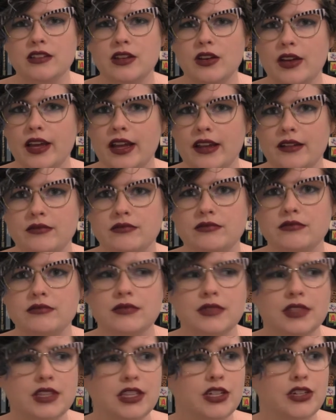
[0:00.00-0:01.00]
and
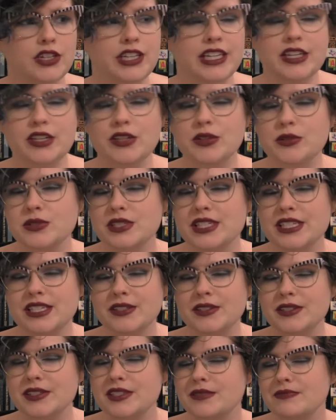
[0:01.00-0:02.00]
learning new
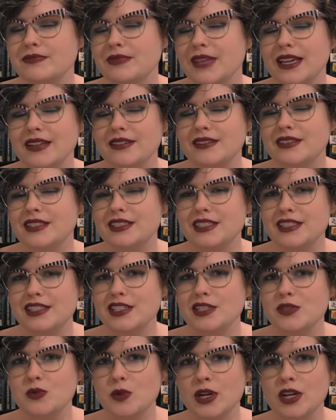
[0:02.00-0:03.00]
skills. I
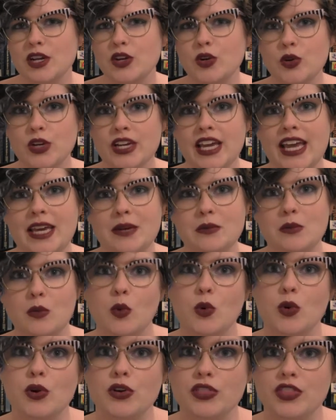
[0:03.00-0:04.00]
just want to create
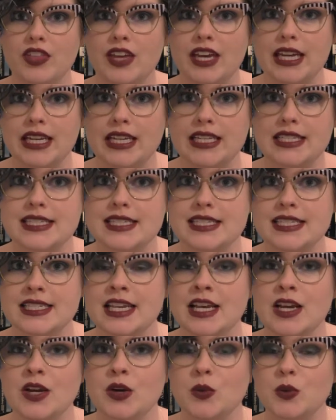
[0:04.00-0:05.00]
more things,
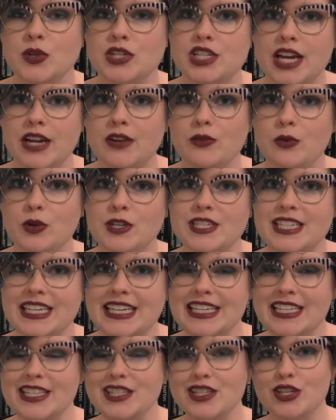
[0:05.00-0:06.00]
which kind of works
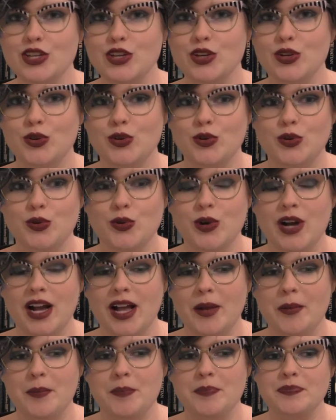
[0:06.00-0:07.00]
into
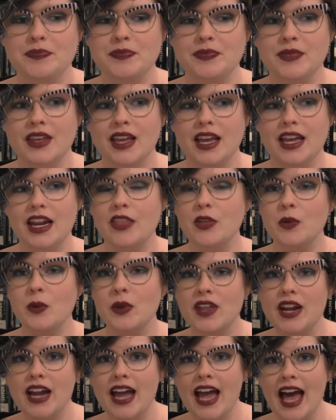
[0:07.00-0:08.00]
another one
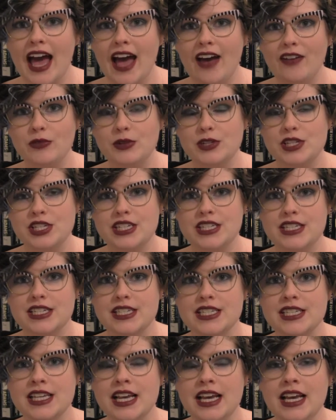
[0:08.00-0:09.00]
that I have, which
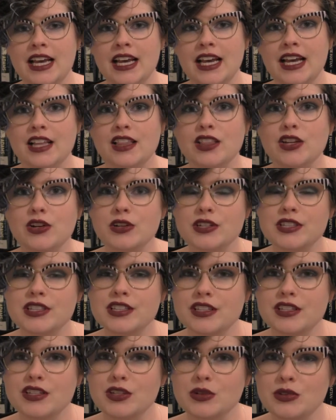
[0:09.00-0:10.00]
is
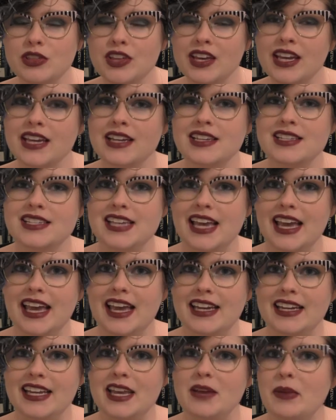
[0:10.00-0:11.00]
learn new things
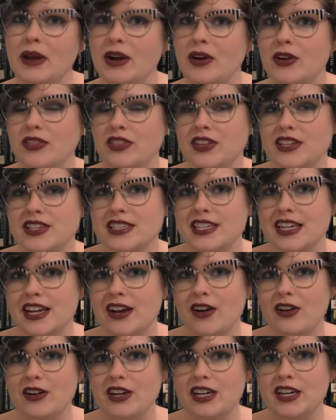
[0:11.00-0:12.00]
and get better at things that I
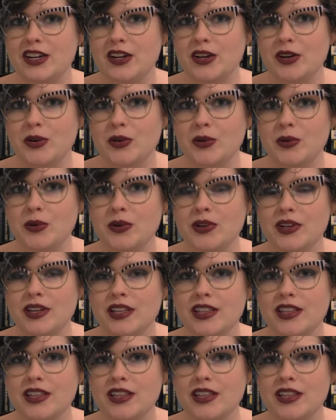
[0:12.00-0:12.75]
already know.